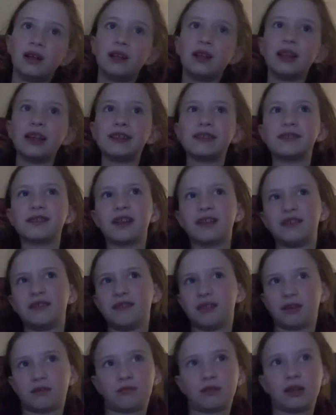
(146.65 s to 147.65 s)
Let's not do
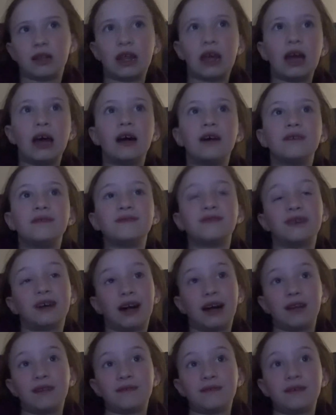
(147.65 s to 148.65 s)
that one.
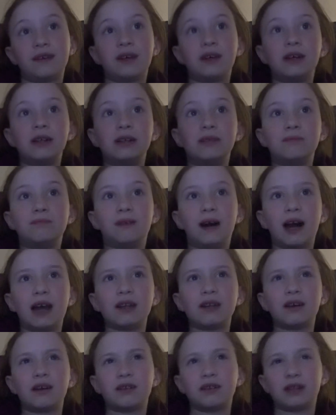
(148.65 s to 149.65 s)
5.
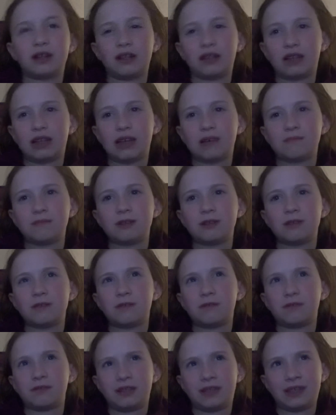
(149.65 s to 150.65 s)
Bite on a lemon
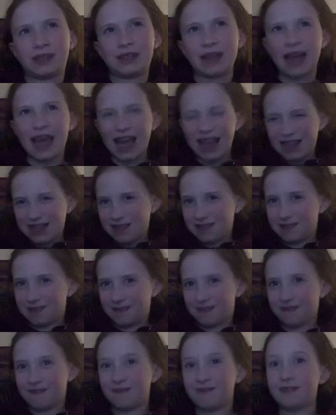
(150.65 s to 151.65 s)
or
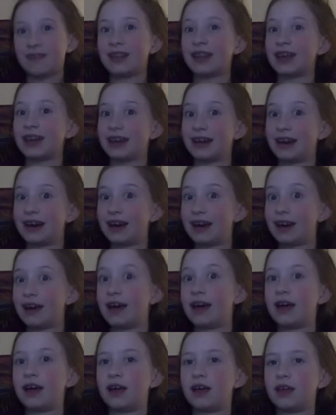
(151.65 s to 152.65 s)
taste vinegar.
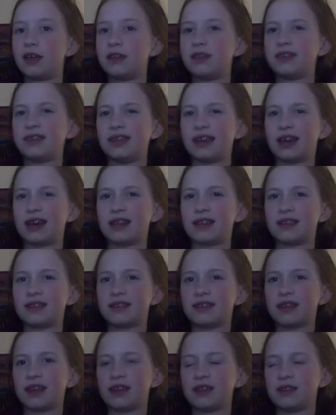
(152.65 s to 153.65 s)
Yes,
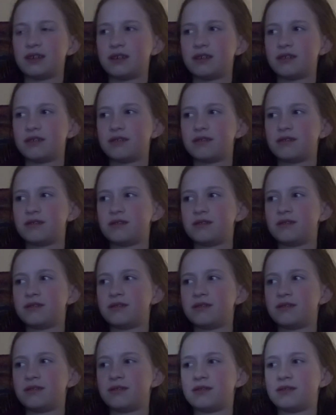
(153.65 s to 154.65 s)
I know.
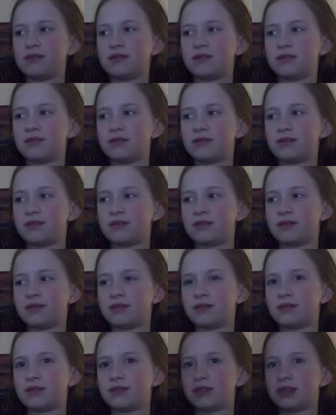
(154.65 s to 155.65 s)

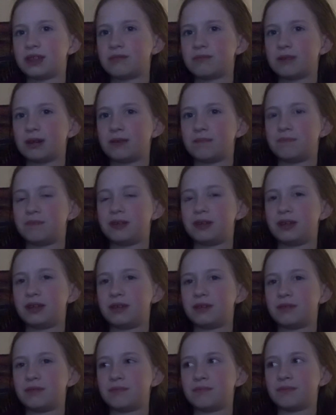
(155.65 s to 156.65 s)
That might be
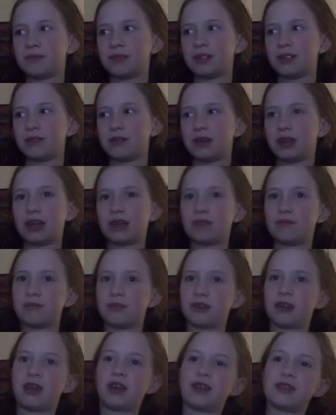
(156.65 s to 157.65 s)
annoying. I'm
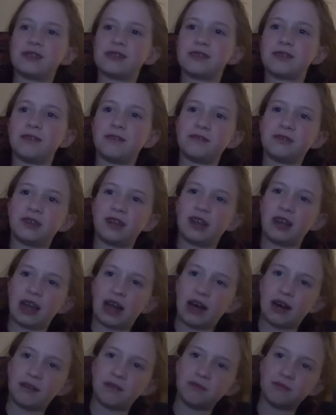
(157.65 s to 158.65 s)
looking at salt right
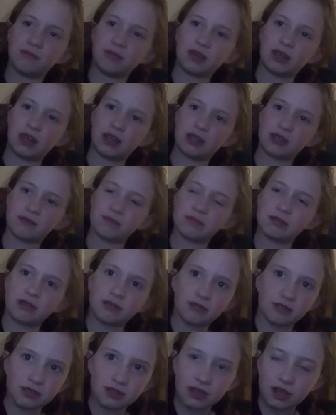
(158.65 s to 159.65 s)
now. I'm looking at some
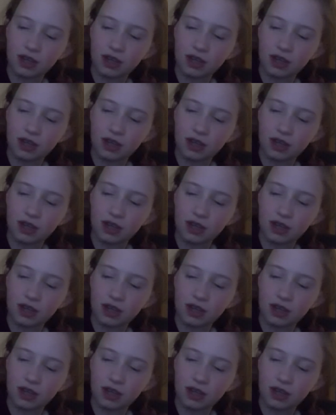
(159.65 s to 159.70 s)
salt.